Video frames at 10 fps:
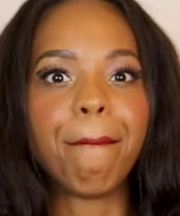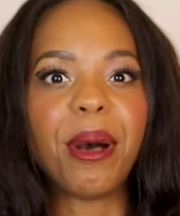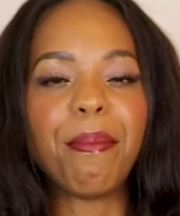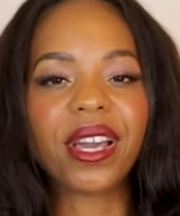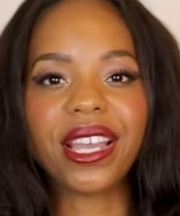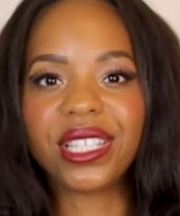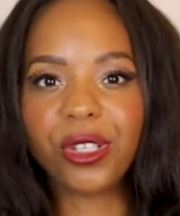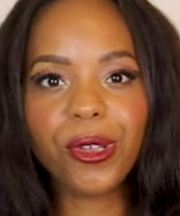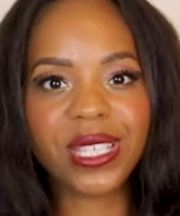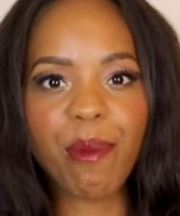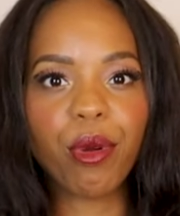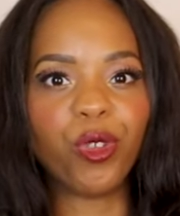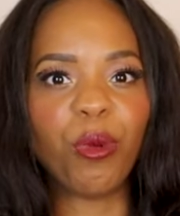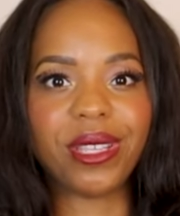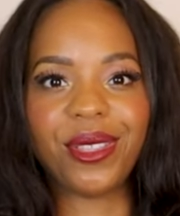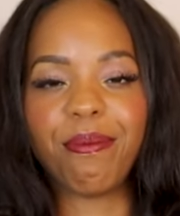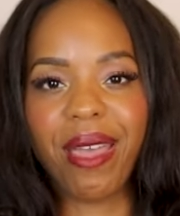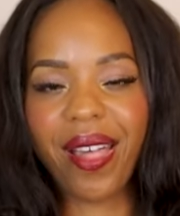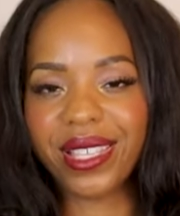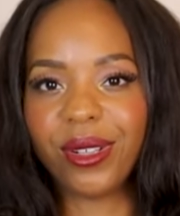But booking 2 separate rooms at the
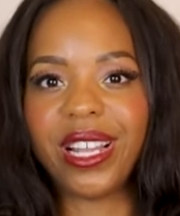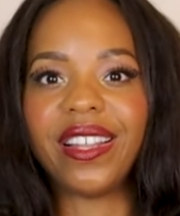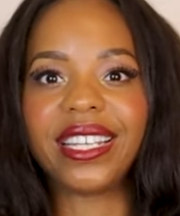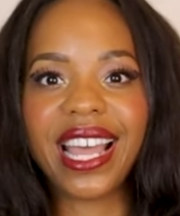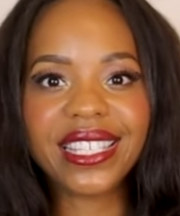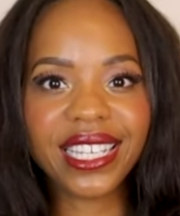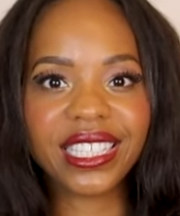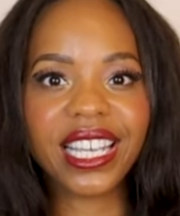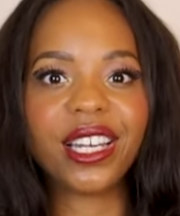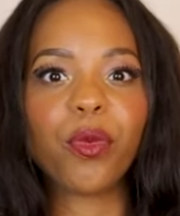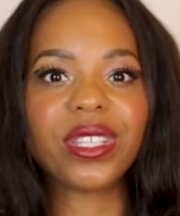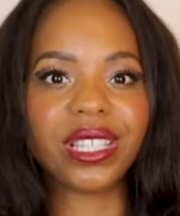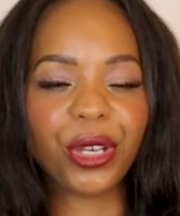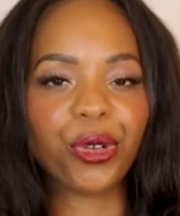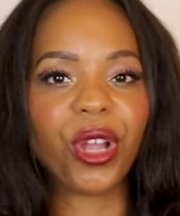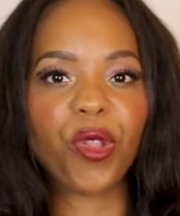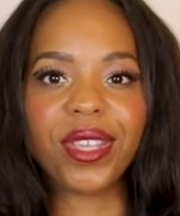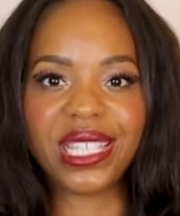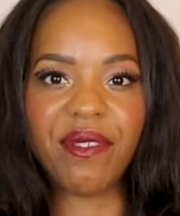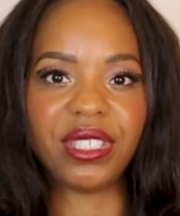Bailey's Hotel in Kensington was literally
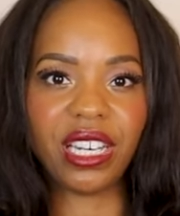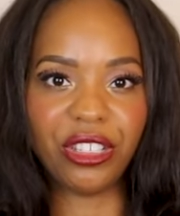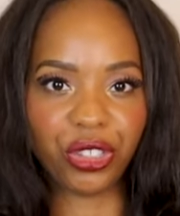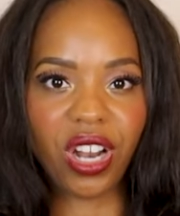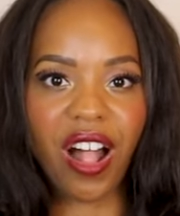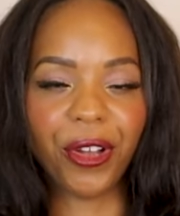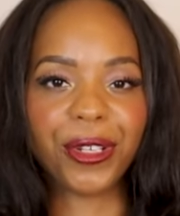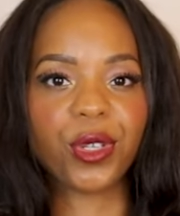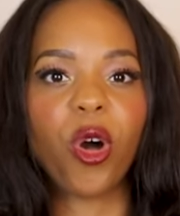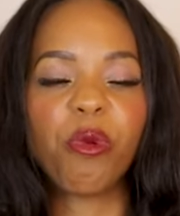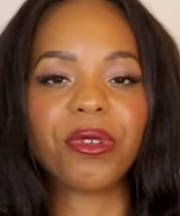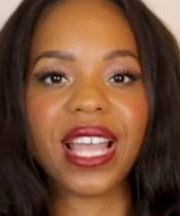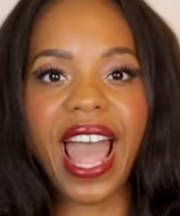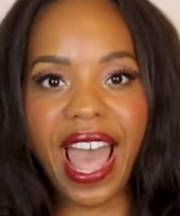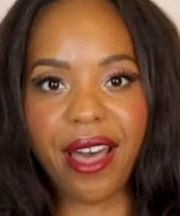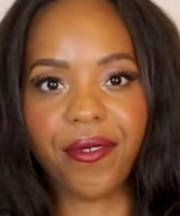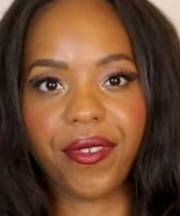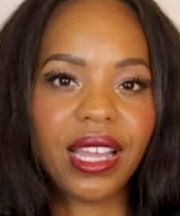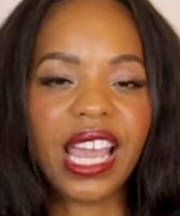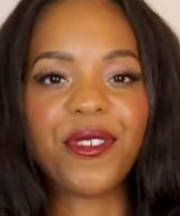only $1,700, so almost half.
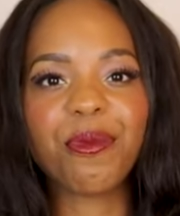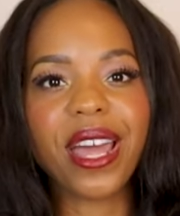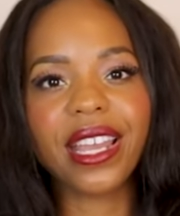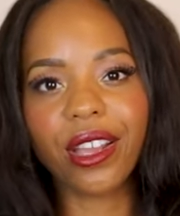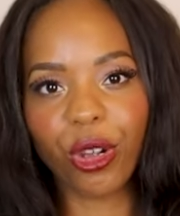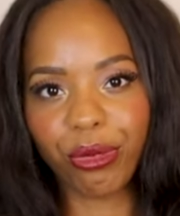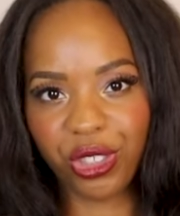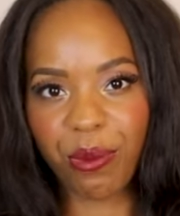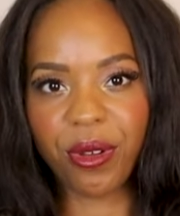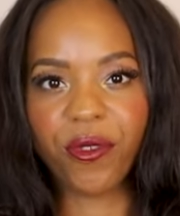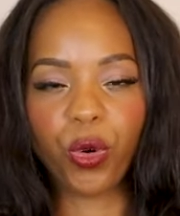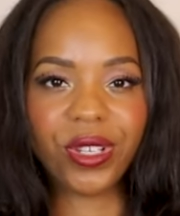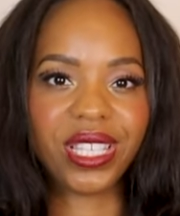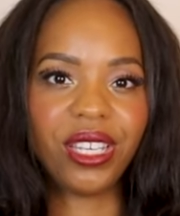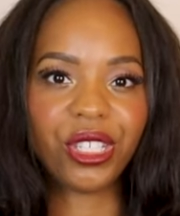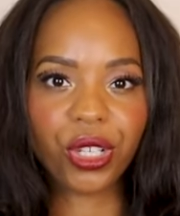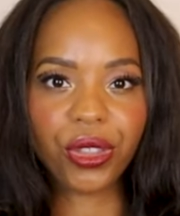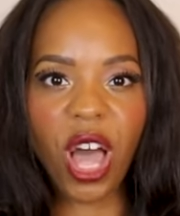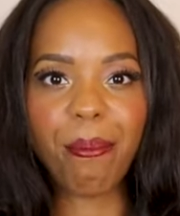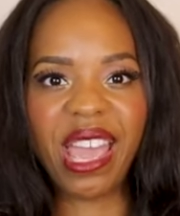If you're planning a group trip, of course, the initial
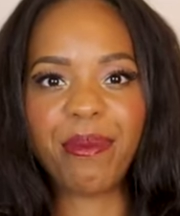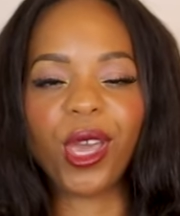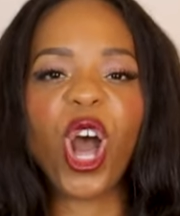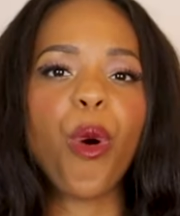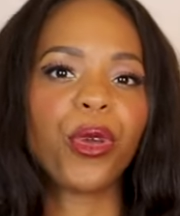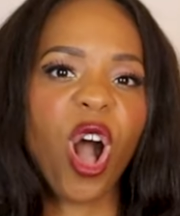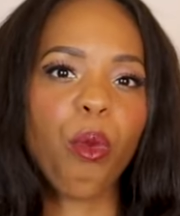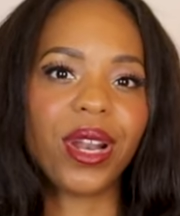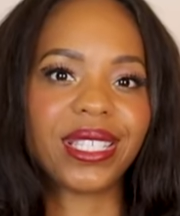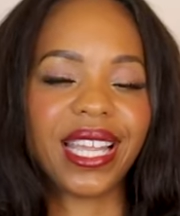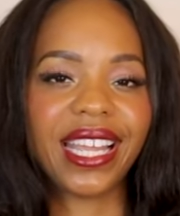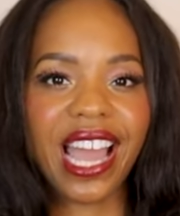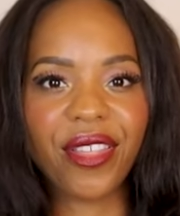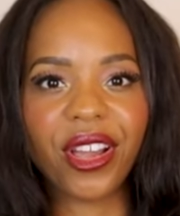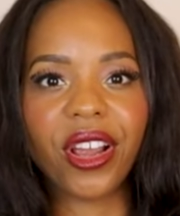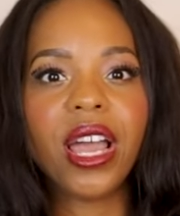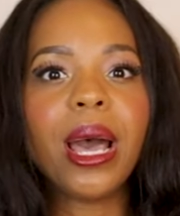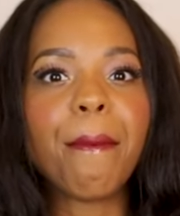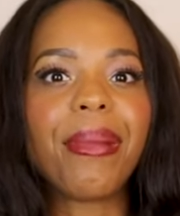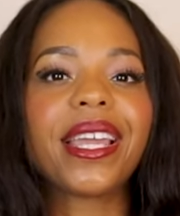thought may be, oh, we all want to stay together,
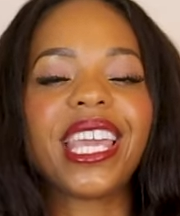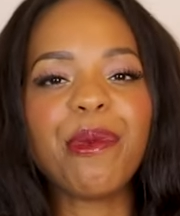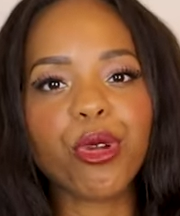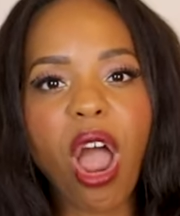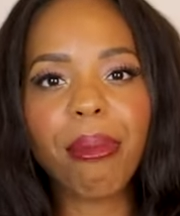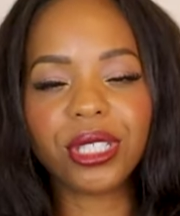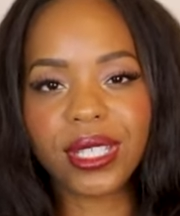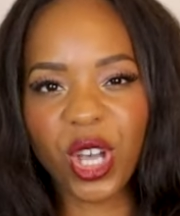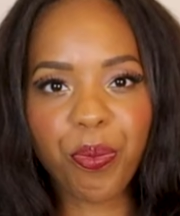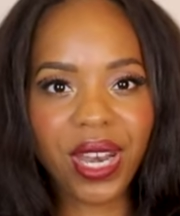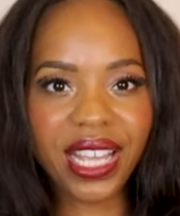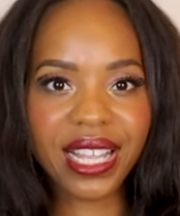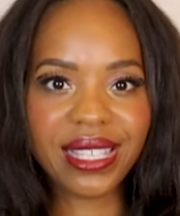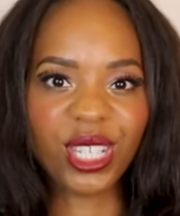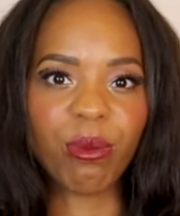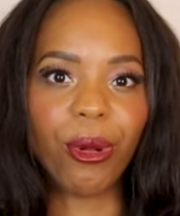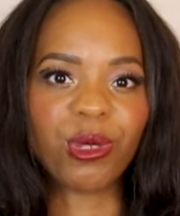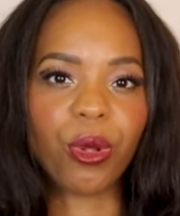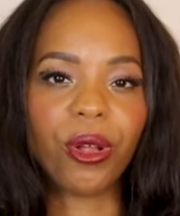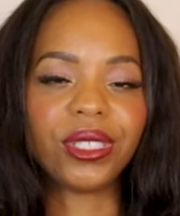but keep your options open and consider
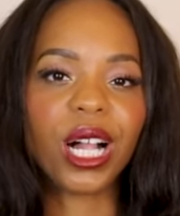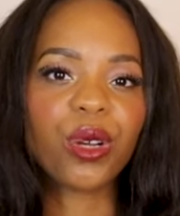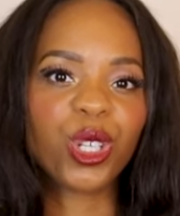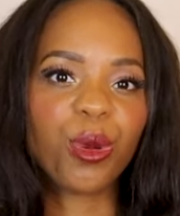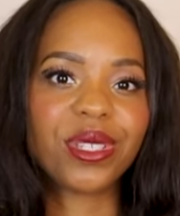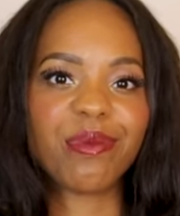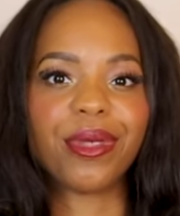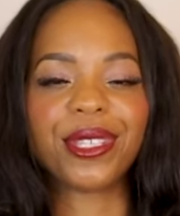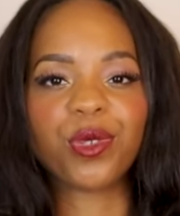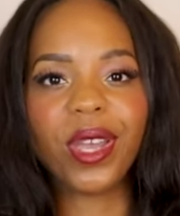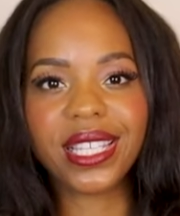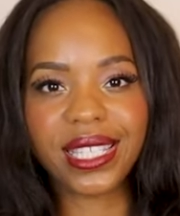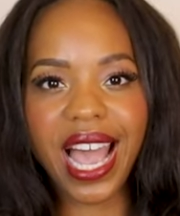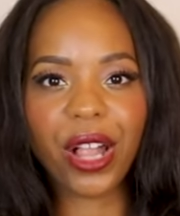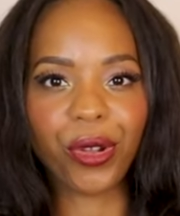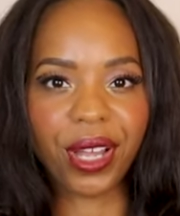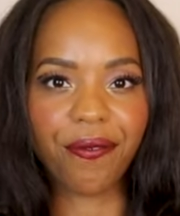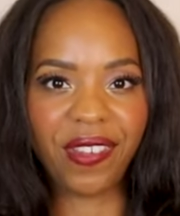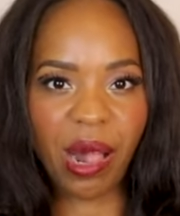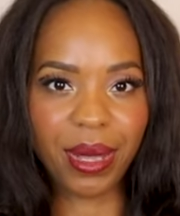multiple hotel rooms, something suite style or like a
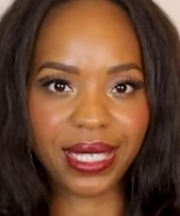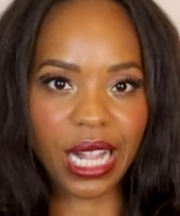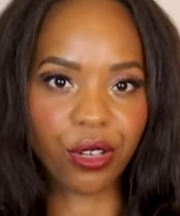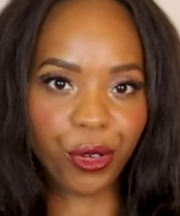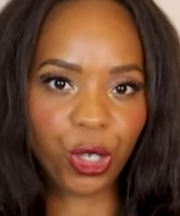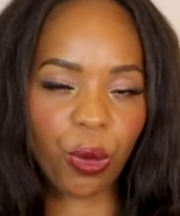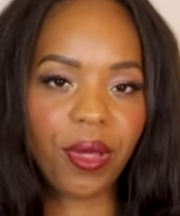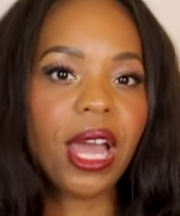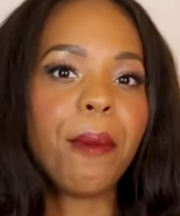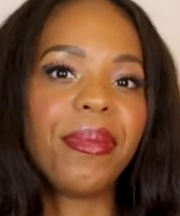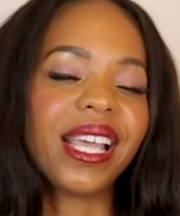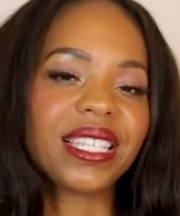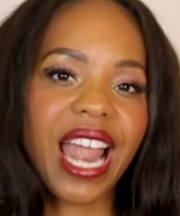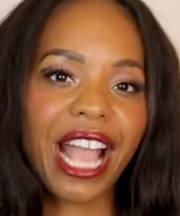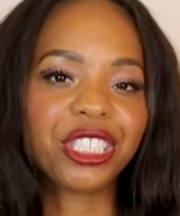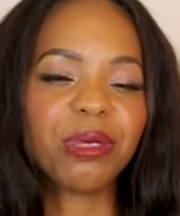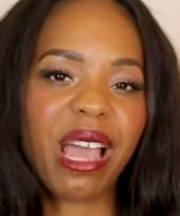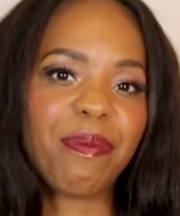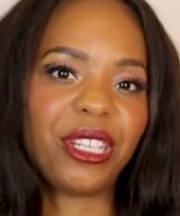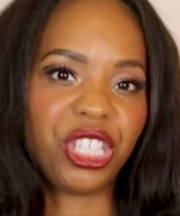family style room, because it actually might be